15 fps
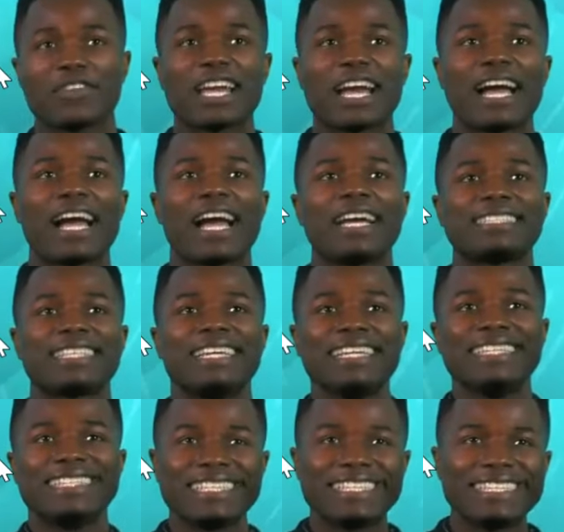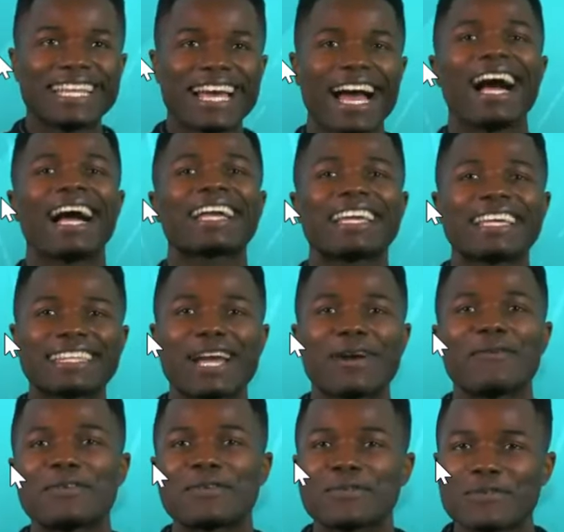amount of you guys did not
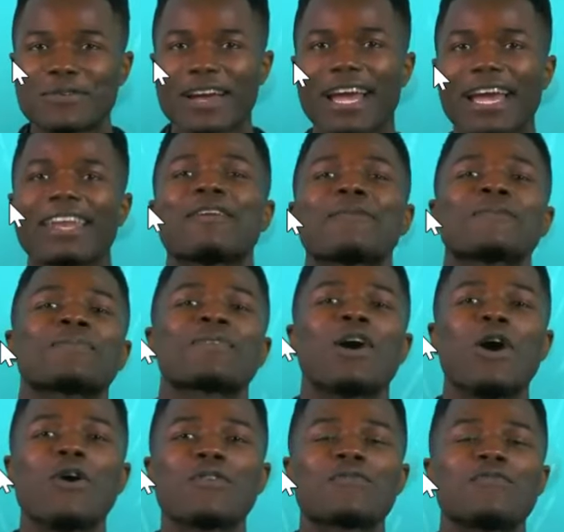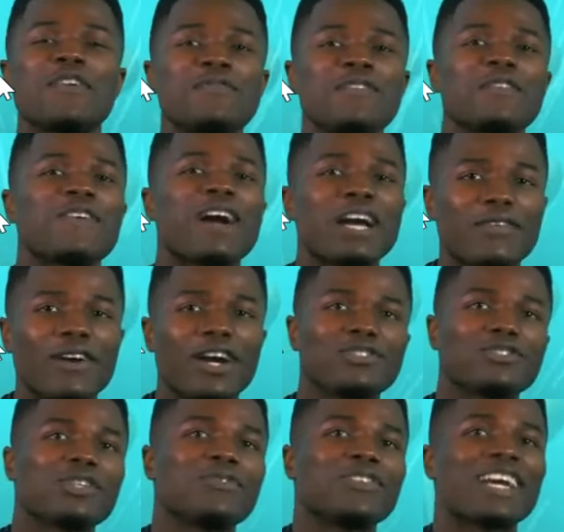get that one right. Over
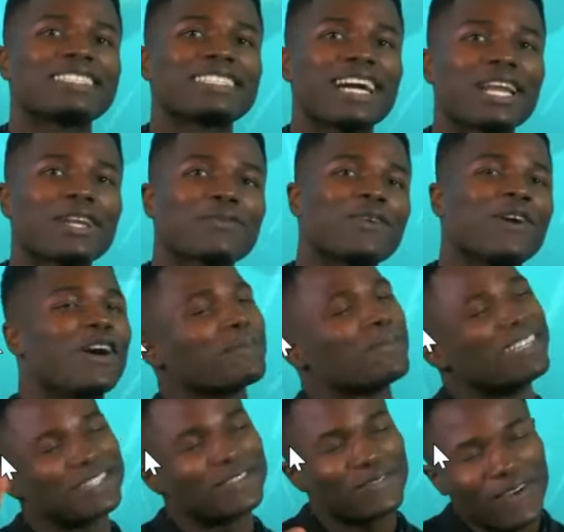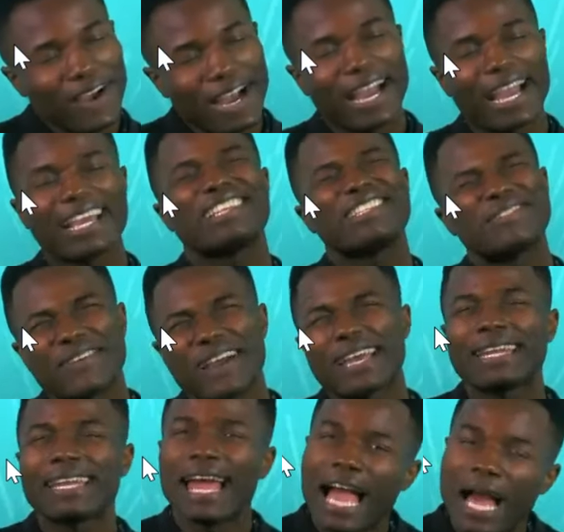5,500 of you guys got it wrong, but it's fine.
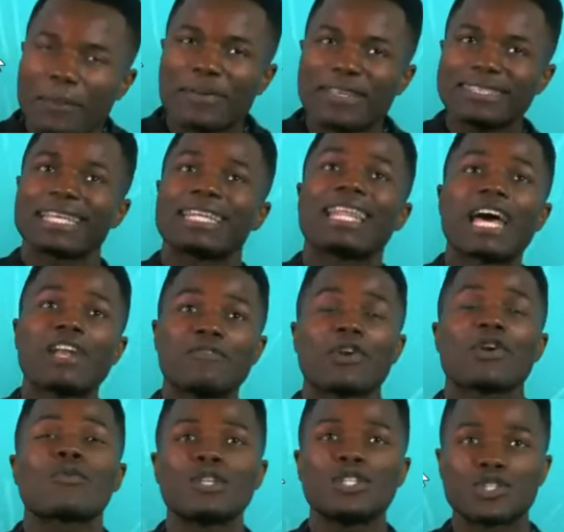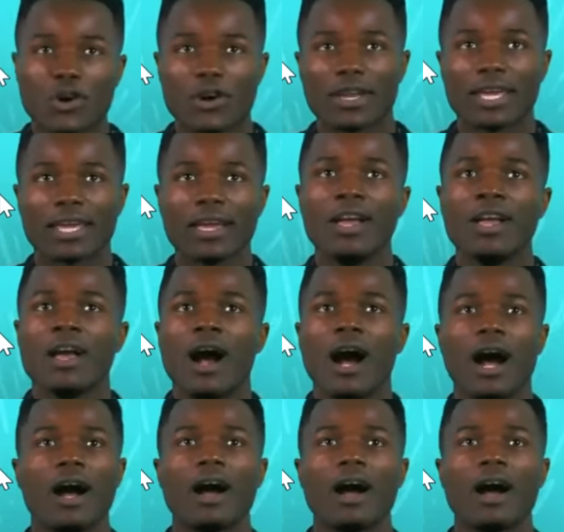It's fine. It happens. A lot of you are rejoining.